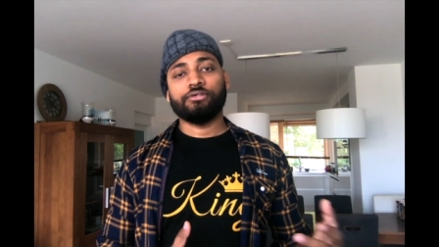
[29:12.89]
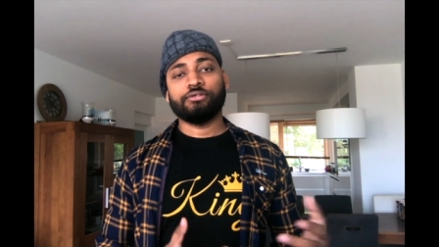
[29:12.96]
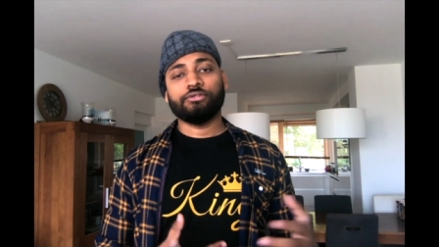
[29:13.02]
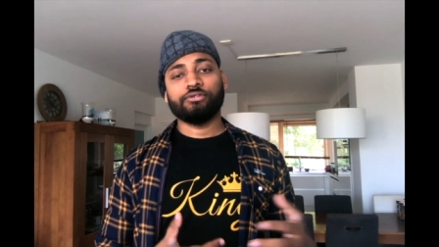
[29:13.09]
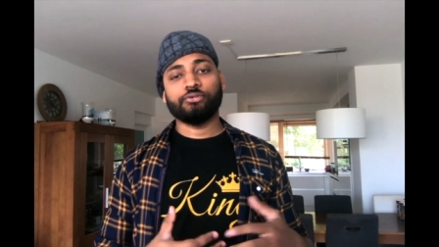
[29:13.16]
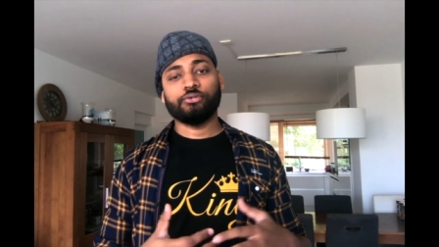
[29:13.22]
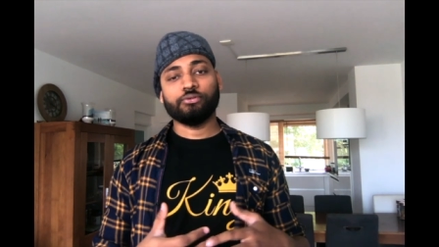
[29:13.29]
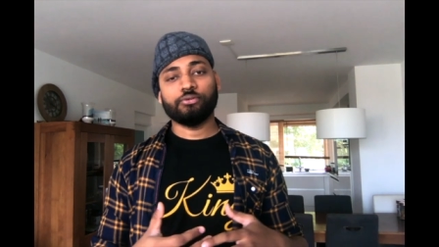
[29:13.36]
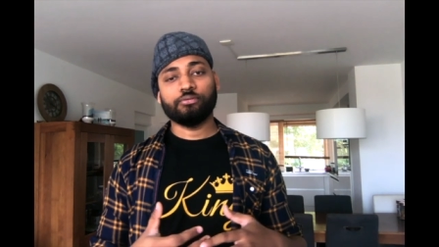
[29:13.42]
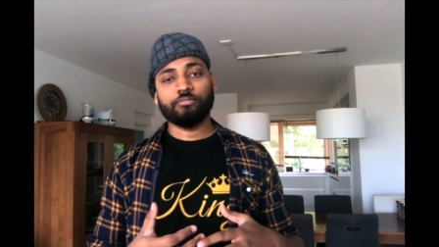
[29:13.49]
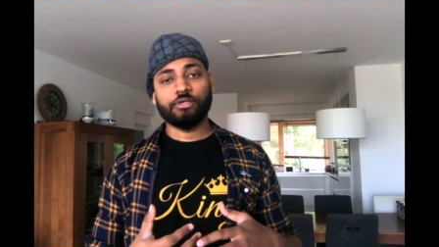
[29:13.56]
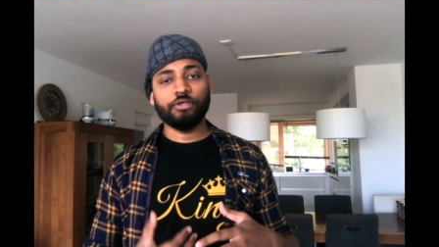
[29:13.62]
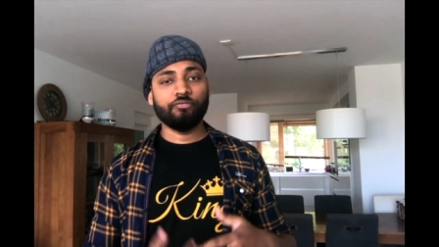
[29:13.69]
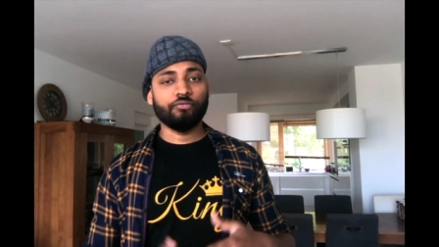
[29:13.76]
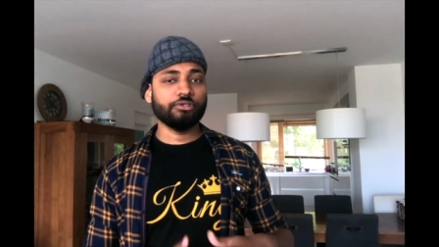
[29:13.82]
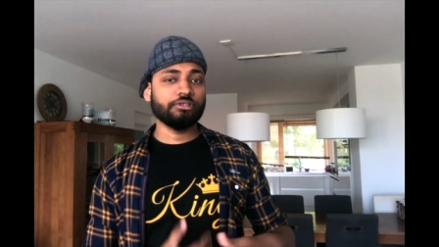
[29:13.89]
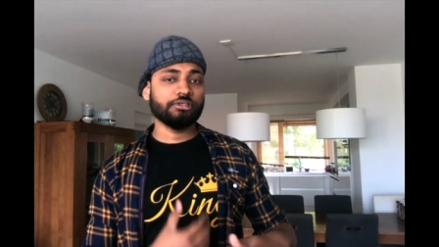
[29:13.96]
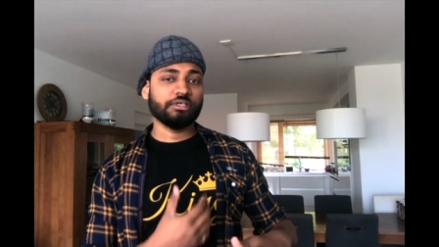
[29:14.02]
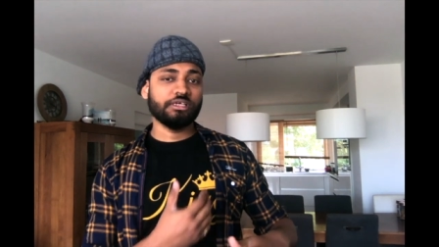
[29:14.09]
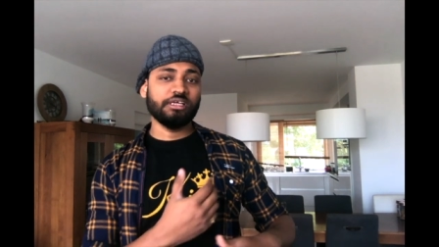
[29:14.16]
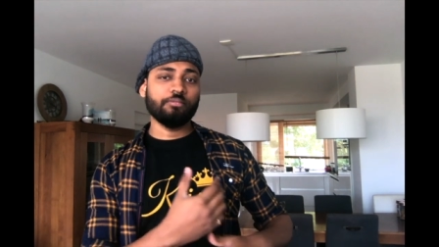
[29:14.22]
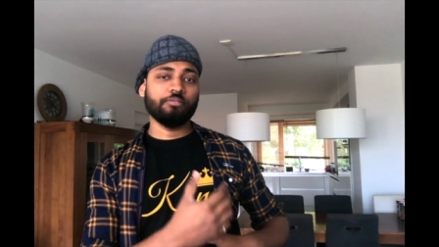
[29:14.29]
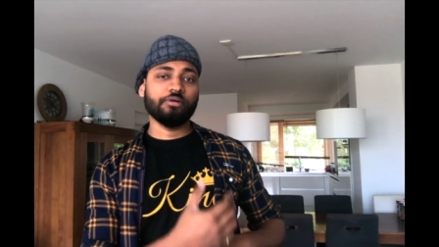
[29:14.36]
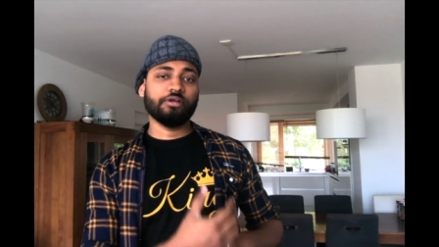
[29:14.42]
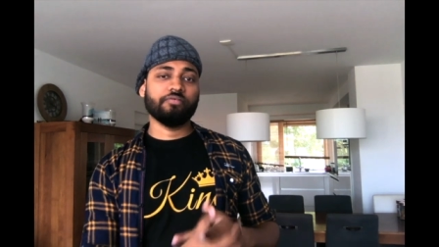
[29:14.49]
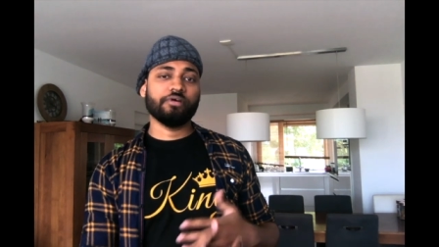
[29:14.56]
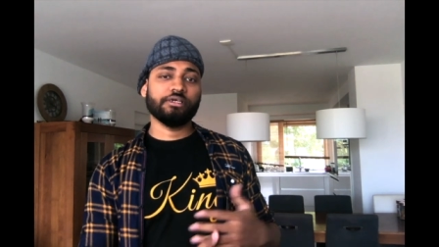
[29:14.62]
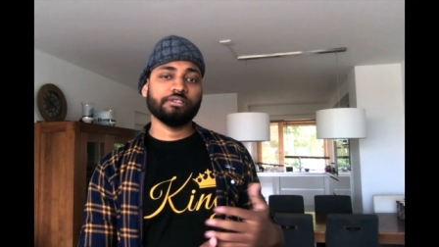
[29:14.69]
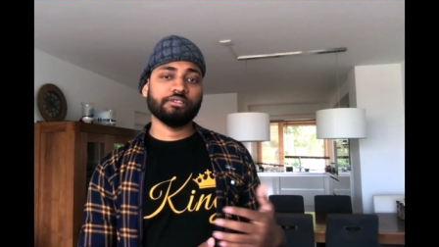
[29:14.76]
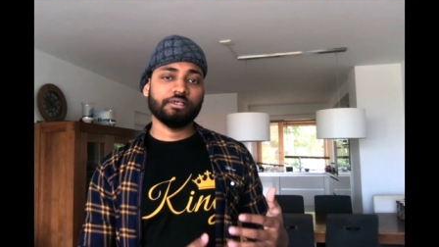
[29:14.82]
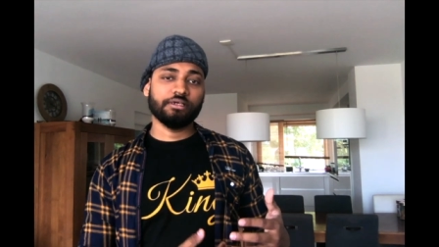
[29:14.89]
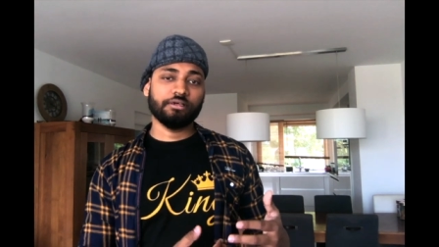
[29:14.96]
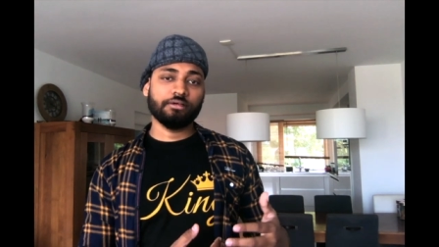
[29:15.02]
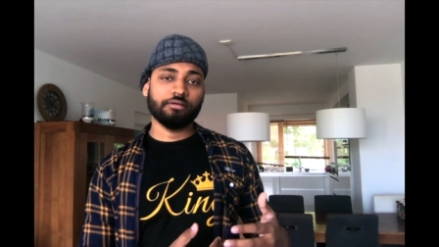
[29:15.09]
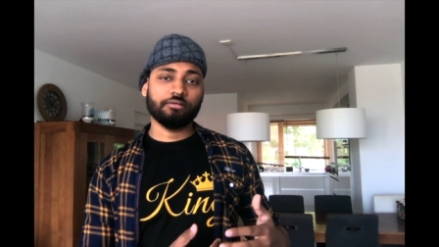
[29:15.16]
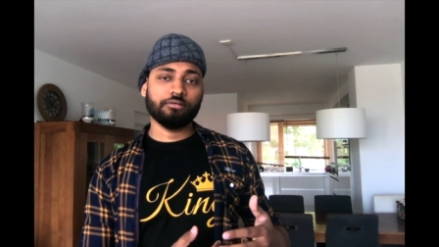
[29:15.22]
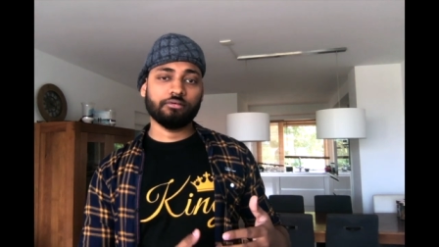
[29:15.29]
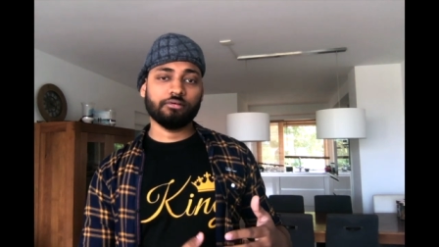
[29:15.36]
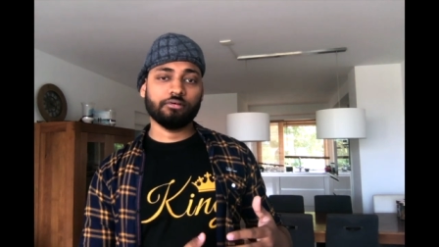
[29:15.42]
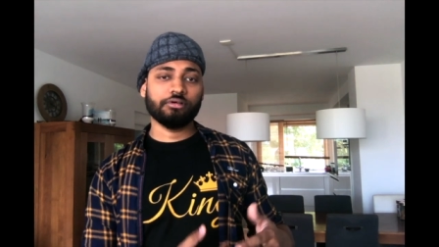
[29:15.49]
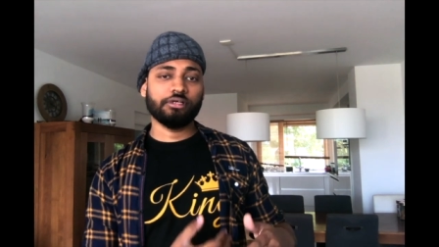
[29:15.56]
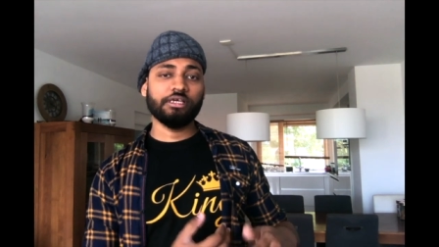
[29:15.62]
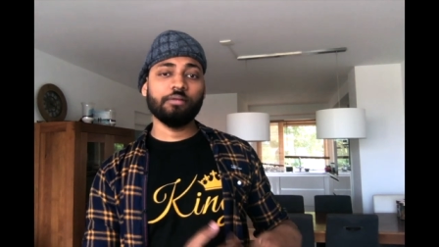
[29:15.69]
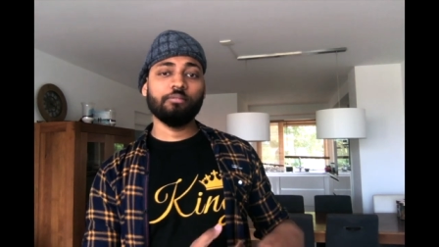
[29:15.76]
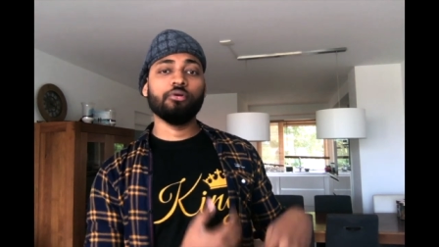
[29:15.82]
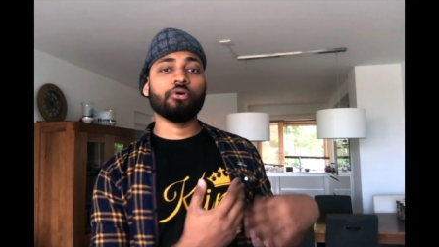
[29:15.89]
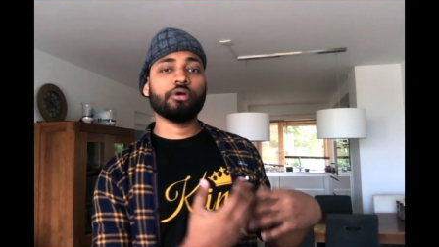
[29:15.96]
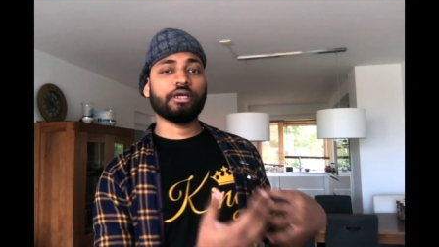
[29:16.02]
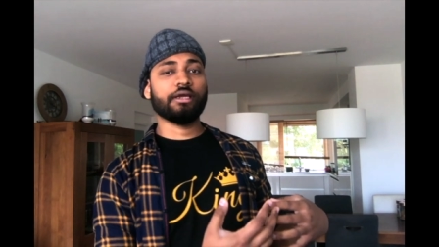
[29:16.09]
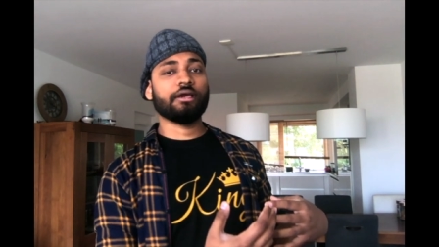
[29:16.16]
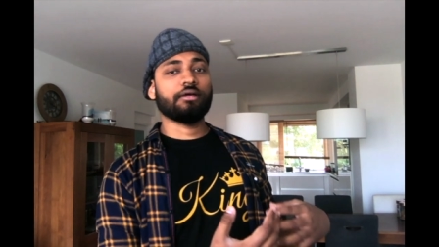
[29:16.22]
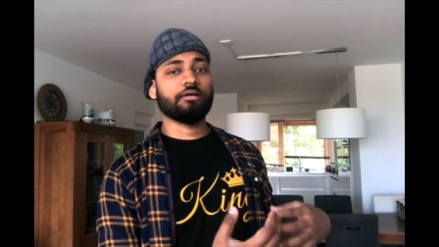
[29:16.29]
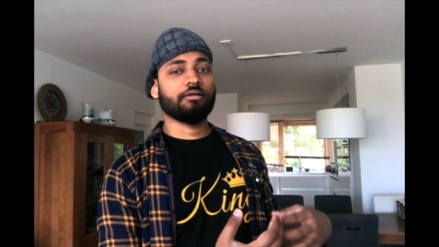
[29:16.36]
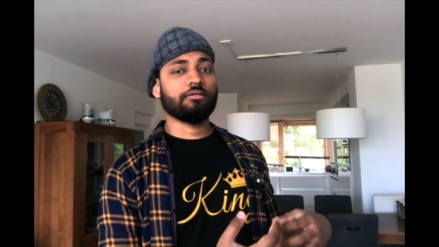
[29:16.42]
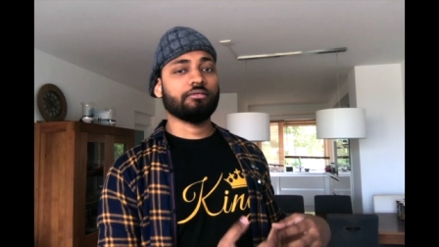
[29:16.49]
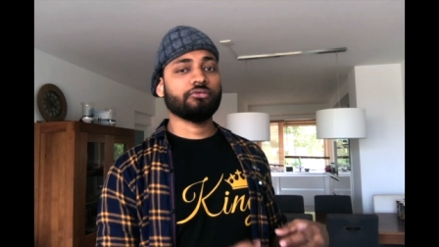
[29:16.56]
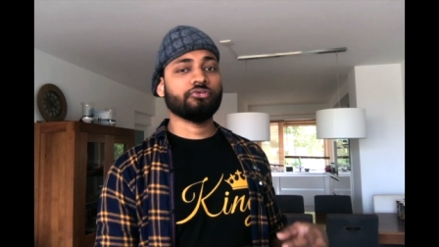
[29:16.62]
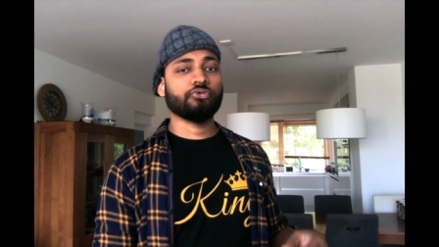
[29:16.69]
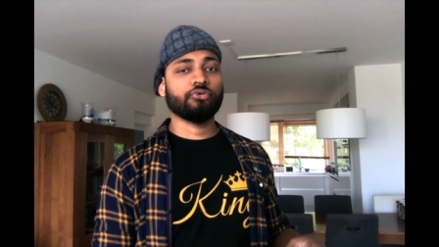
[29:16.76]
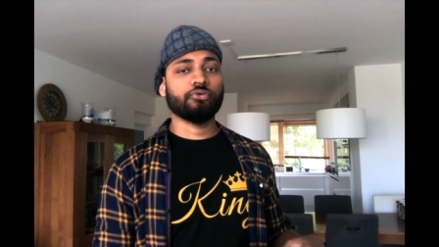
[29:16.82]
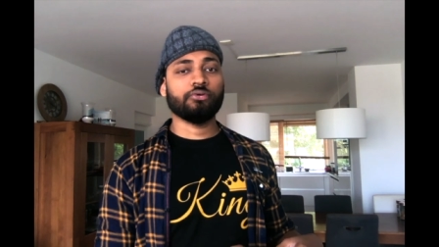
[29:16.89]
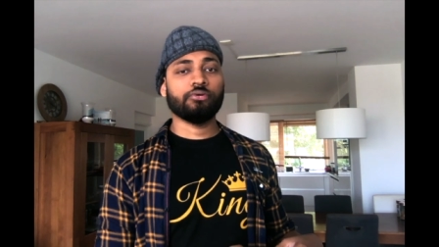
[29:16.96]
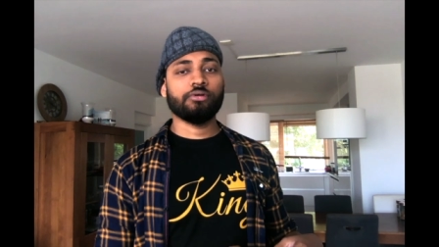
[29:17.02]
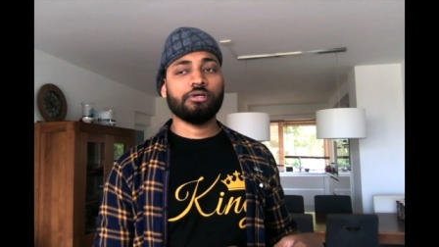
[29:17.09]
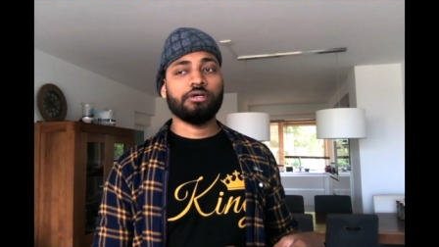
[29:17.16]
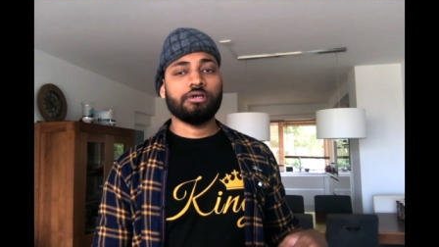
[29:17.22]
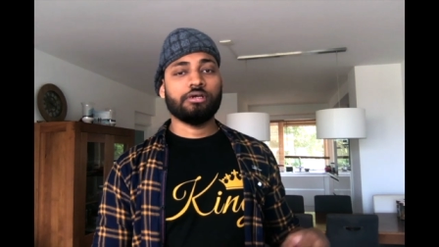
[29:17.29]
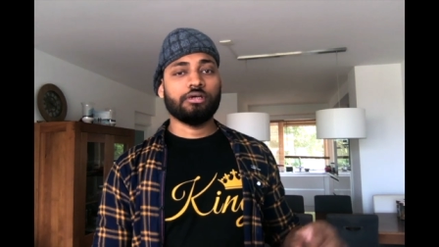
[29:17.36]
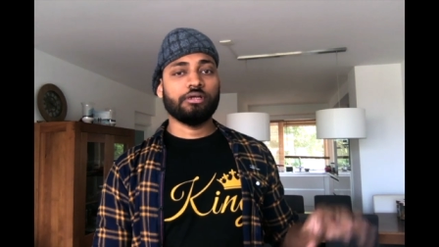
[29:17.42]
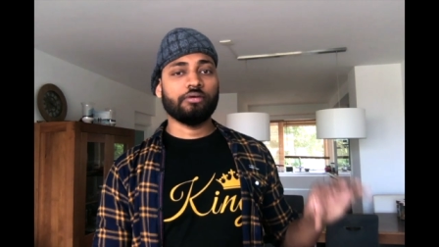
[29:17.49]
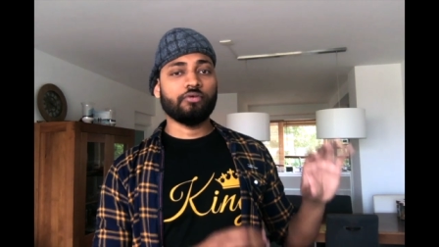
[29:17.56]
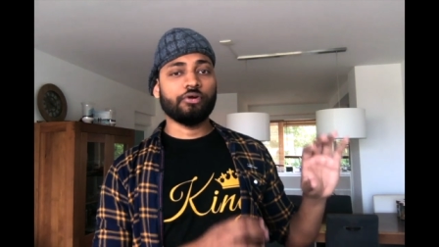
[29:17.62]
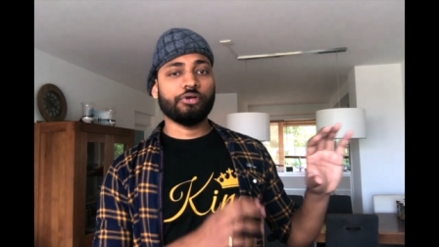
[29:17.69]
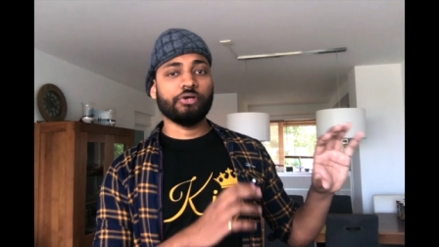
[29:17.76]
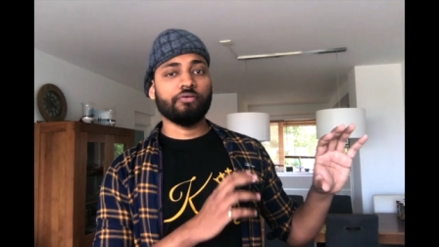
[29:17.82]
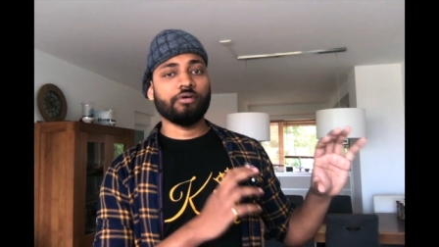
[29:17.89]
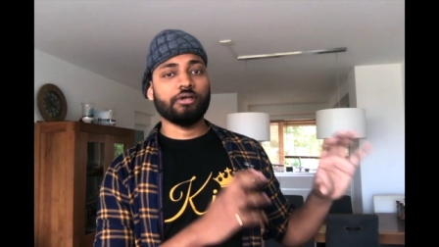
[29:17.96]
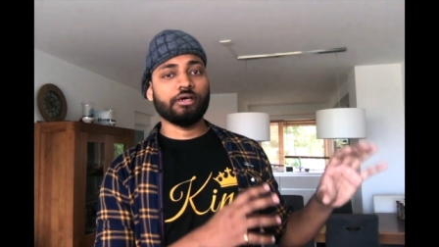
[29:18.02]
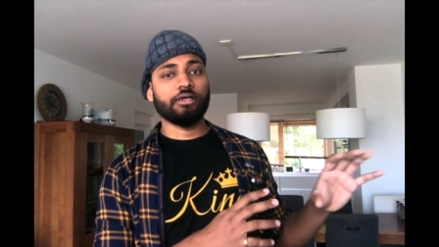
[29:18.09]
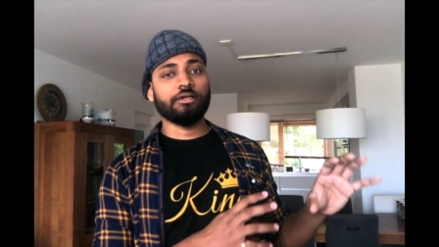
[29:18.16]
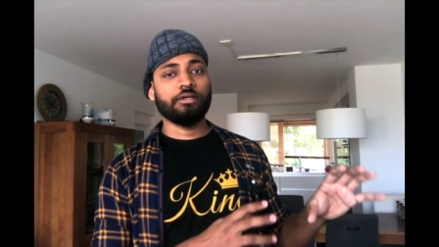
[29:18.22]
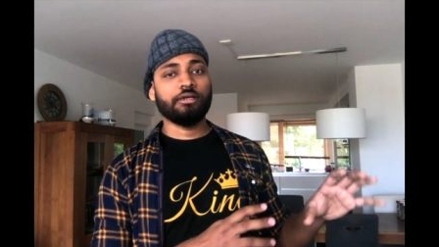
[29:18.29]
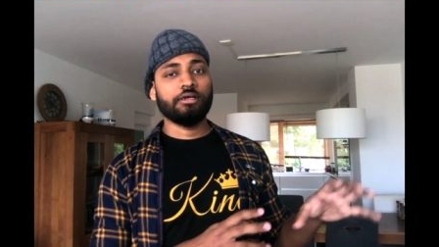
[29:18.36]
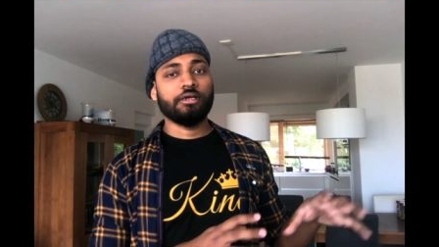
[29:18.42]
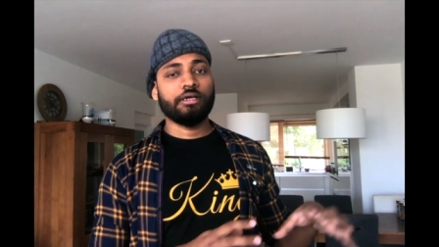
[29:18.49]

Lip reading: So if you just keep revising or keep looking, so like what you have done,